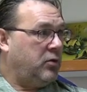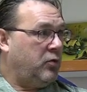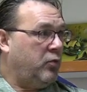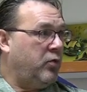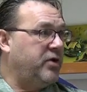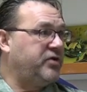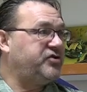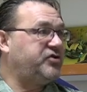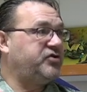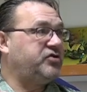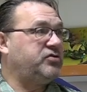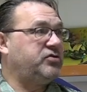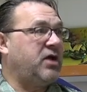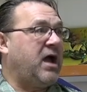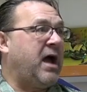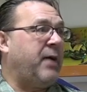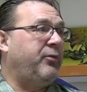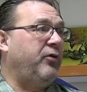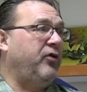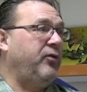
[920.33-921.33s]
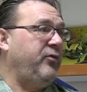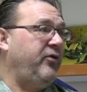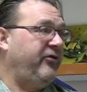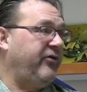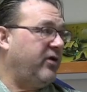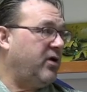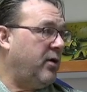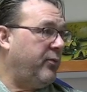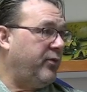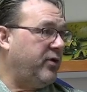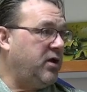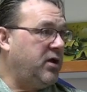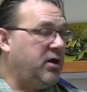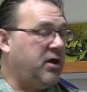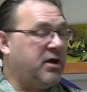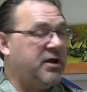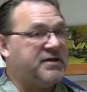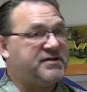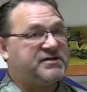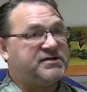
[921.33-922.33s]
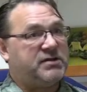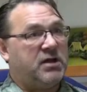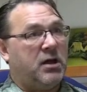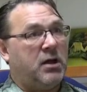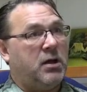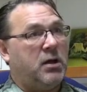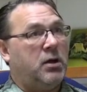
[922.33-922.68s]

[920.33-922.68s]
which Apple the music company is